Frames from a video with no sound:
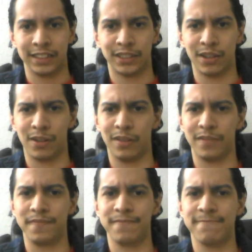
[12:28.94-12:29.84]

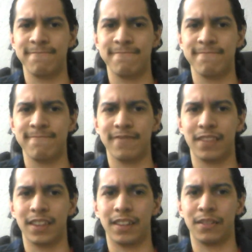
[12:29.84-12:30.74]
So,
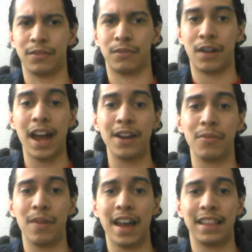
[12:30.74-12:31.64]
right
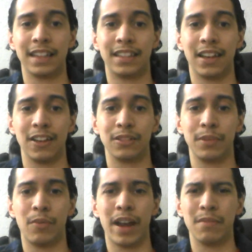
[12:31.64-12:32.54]
away, that tells
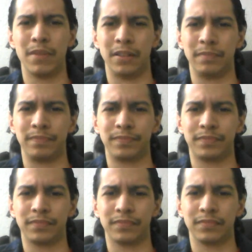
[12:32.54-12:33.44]
me, wait a minute.
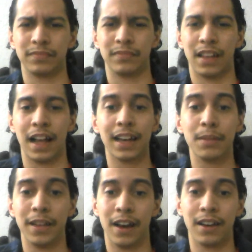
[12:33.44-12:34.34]
I got
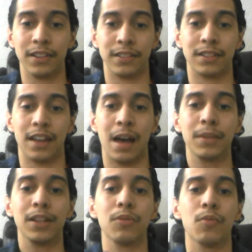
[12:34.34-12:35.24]
to be honest. I'm
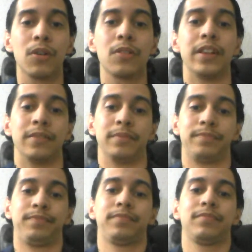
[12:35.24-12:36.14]
a little worried.
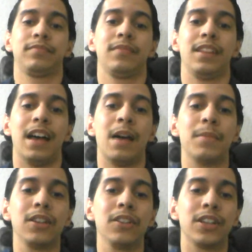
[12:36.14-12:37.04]

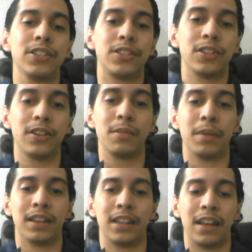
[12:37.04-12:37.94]
I'm a little concerned
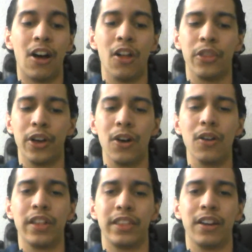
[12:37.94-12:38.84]
about that.
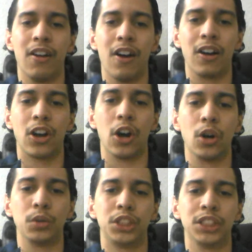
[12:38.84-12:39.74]
Although that there are
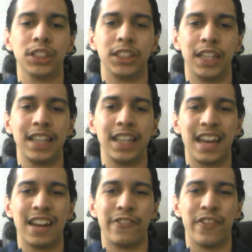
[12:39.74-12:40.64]
coaches in the
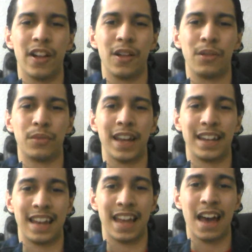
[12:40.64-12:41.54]
NFL
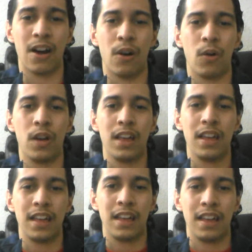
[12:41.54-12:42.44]
right now,
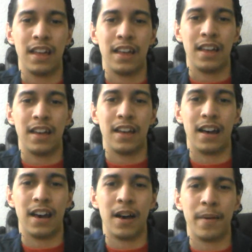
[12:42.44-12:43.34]

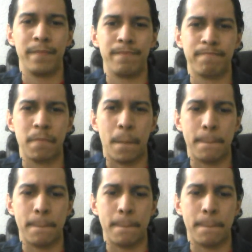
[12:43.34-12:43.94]
and